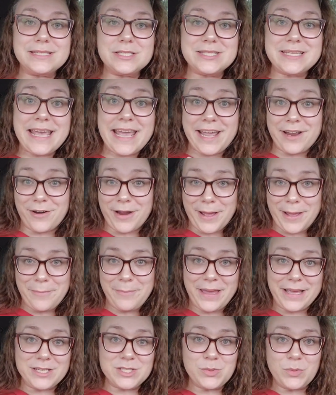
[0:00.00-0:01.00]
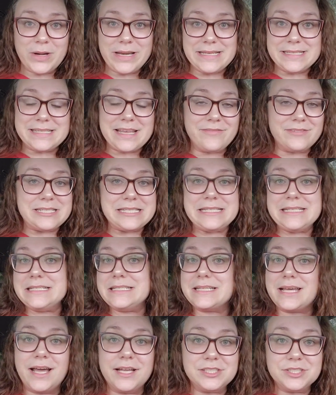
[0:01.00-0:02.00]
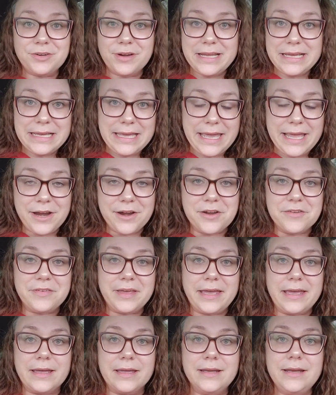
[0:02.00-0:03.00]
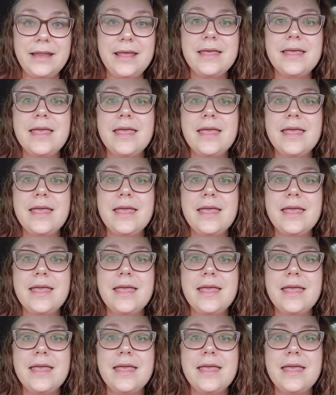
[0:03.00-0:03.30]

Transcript: Tara, my 2017 Dodge Grand Caravan.